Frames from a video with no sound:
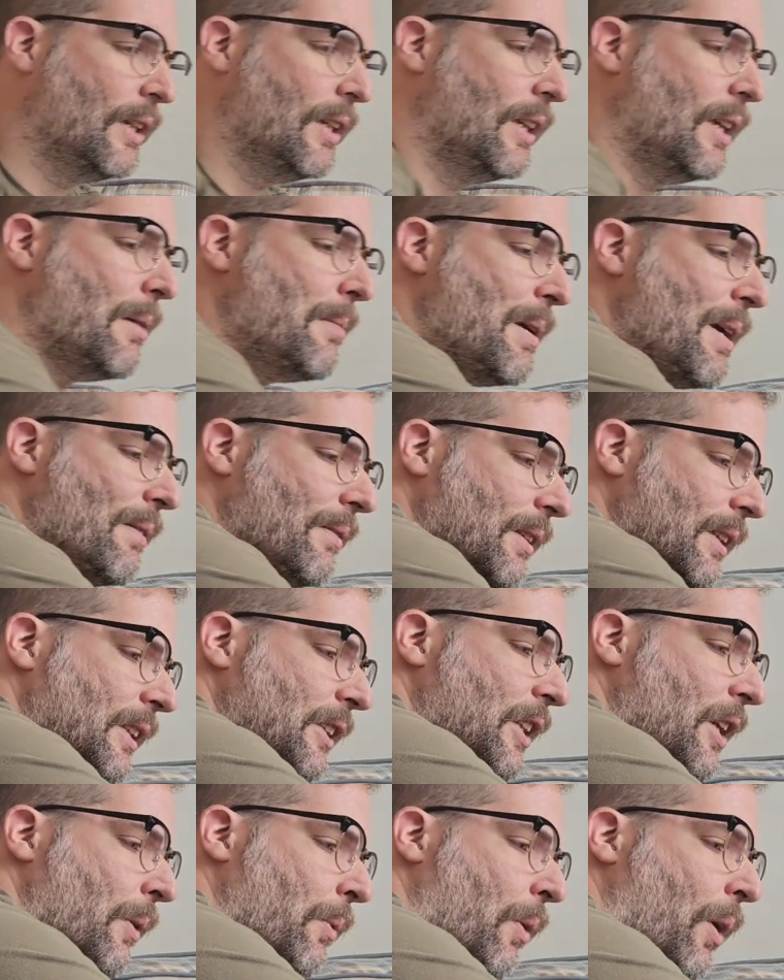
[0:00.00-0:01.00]
Let me up.
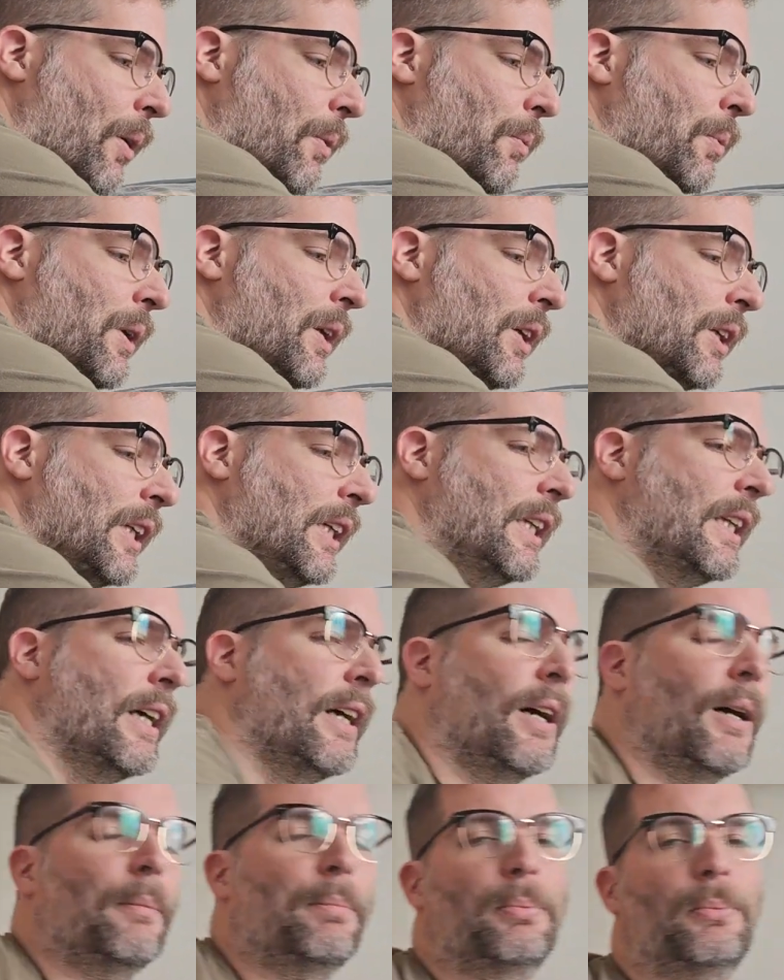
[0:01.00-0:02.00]
You know what? We're looking it
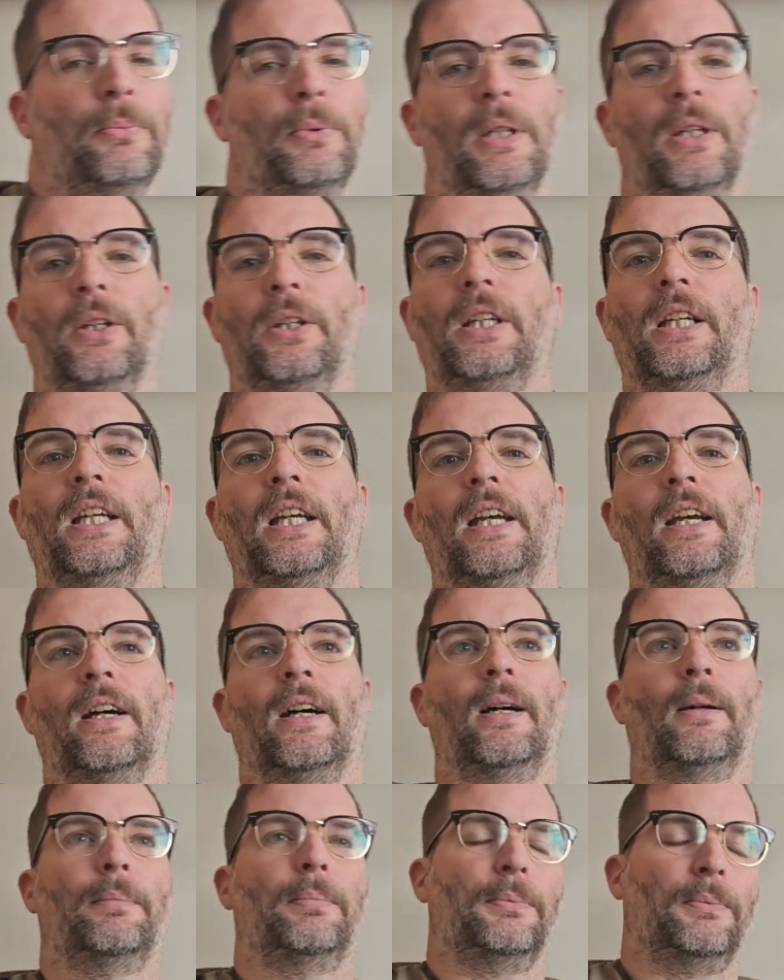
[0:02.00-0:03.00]
up. We're looking it
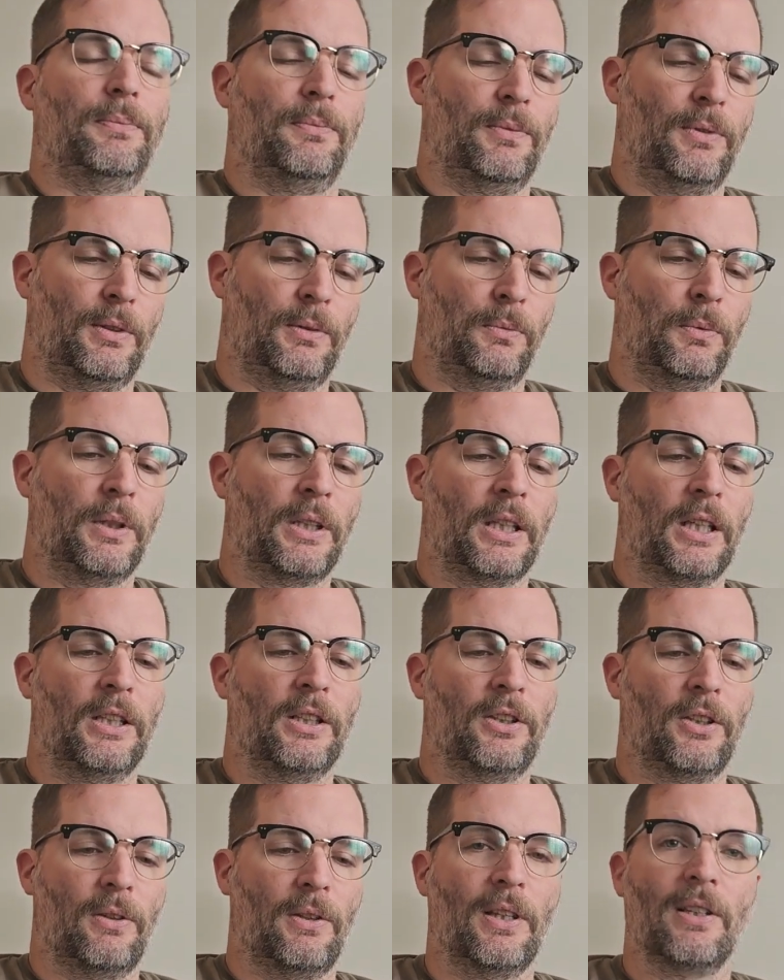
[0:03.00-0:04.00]
up. We're going to
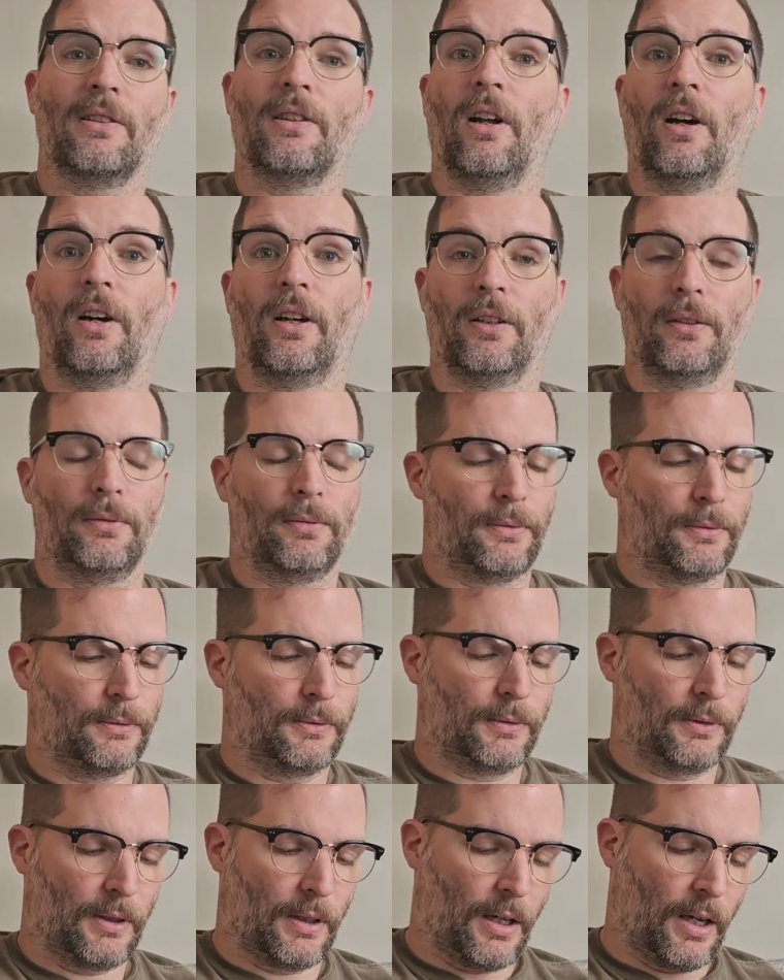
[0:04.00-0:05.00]
do this live.
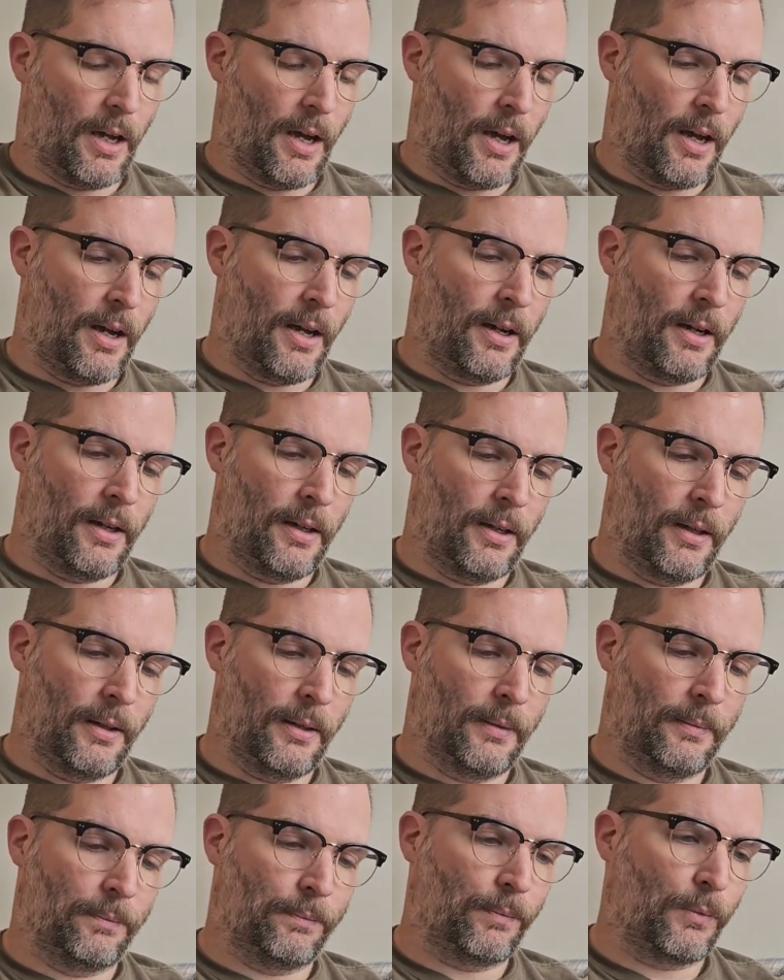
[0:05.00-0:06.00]

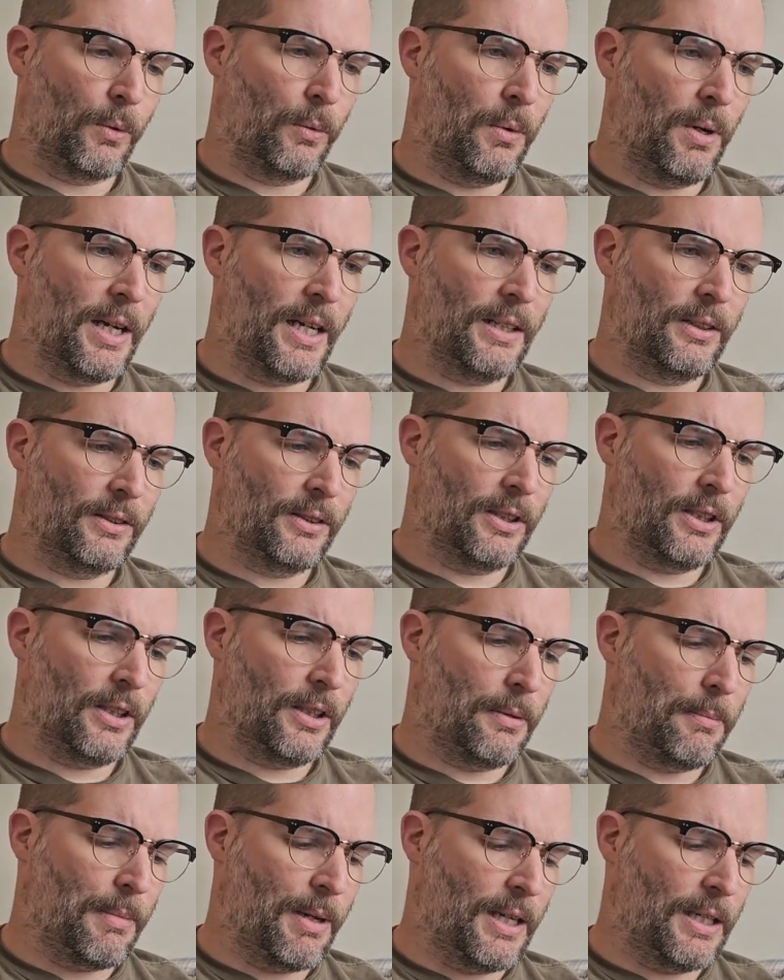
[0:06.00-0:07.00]
Um, what else did
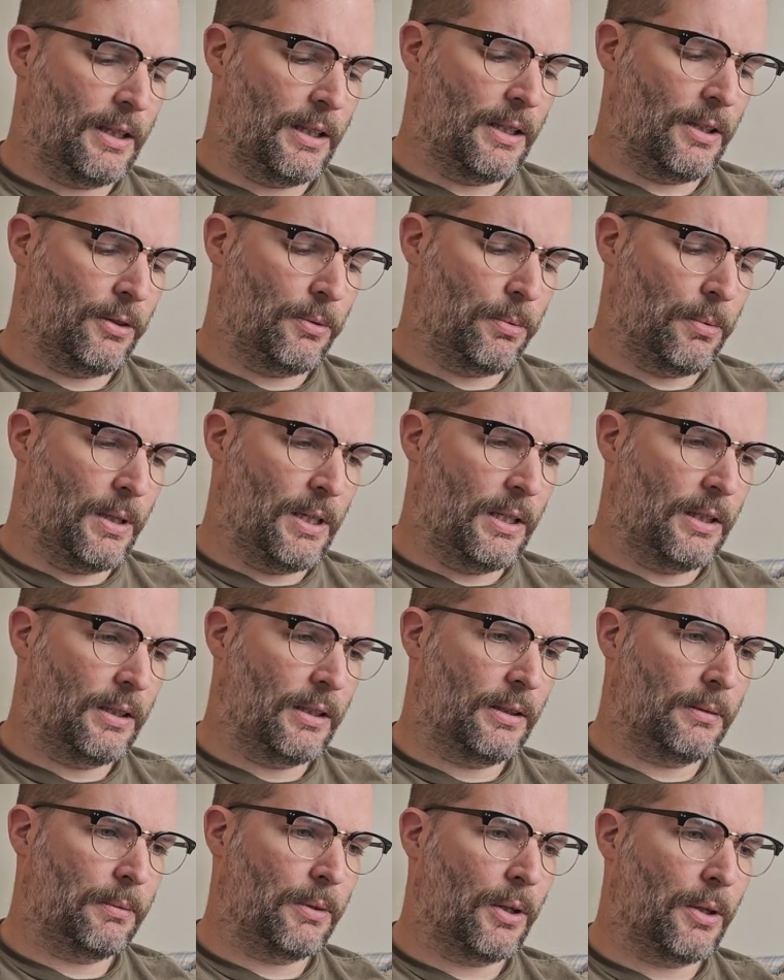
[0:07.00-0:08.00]
I make this week?
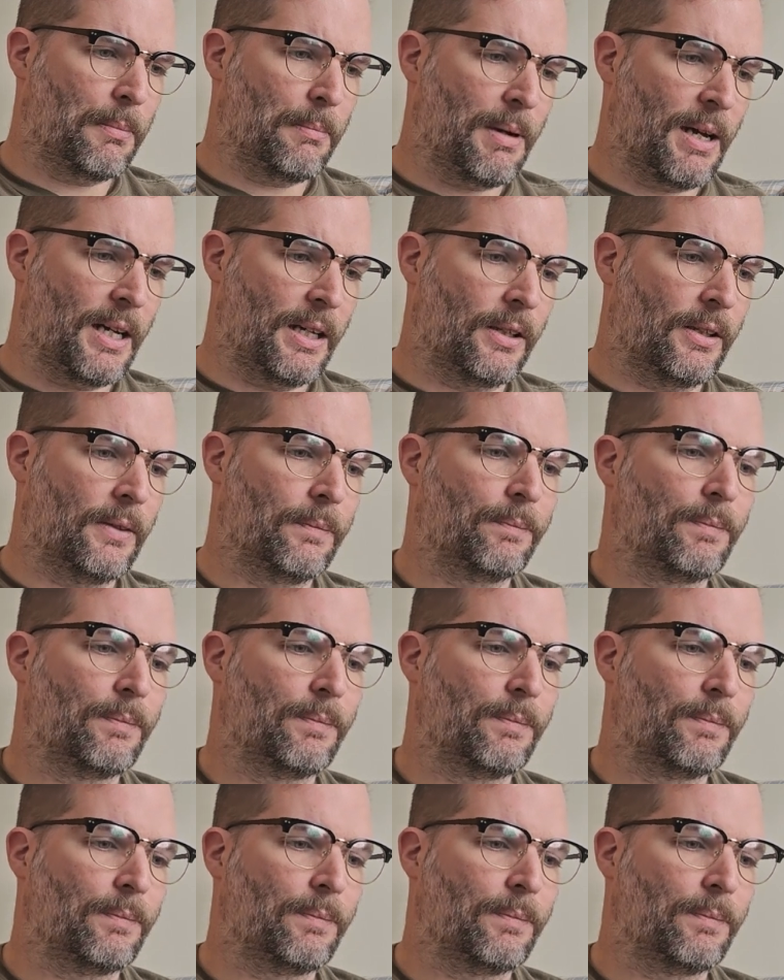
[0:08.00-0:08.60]
I'm going mad.